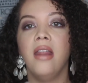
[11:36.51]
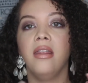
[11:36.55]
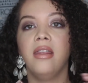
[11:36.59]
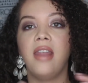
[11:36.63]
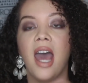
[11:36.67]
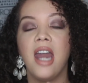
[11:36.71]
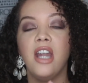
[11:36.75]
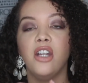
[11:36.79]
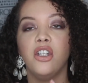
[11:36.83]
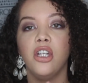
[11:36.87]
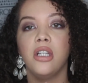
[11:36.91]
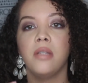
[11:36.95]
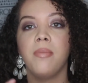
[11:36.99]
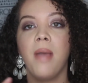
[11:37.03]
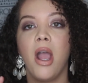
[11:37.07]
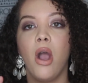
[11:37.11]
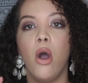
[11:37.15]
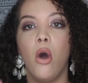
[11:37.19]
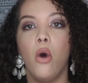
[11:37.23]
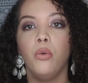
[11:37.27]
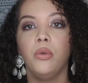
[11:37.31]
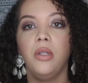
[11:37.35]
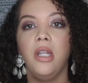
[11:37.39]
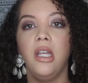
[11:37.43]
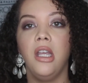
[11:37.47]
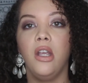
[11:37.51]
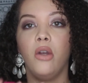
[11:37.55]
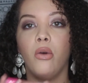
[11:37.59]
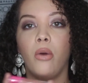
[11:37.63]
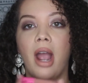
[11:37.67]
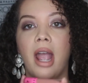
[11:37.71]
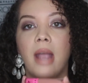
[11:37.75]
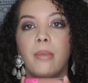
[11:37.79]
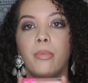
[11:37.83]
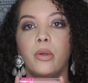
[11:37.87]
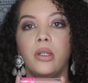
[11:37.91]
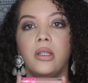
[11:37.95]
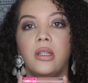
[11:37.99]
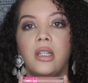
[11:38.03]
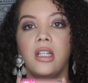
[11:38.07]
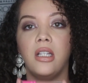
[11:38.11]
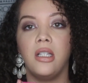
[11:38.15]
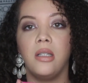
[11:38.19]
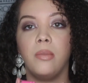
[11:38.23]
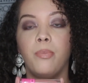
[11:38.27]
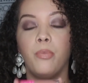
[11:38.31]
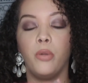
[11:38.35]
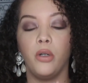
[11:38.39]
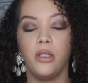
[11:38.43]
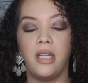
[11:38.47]
That is just my only gripe with
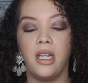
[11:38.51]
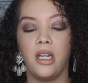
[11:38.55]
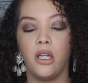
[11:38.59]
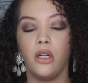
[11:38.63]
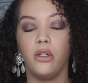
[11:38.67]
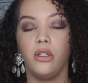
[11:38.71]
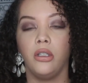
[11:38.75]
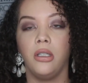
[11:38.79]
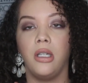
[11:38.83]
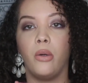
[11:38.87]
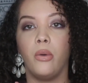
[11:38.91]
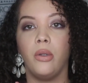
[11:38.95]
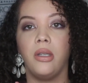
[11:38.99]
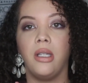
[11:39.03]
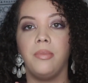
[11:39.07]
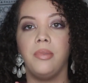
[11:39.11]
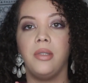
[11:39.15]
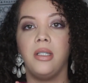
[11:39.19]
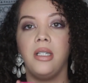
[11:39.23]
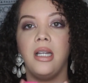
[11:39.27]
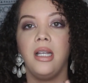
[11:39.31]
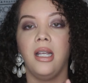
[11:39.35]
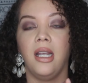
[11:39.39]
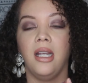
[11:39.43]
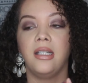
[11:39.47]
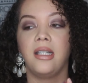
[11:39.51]
this particular liquid lipstick,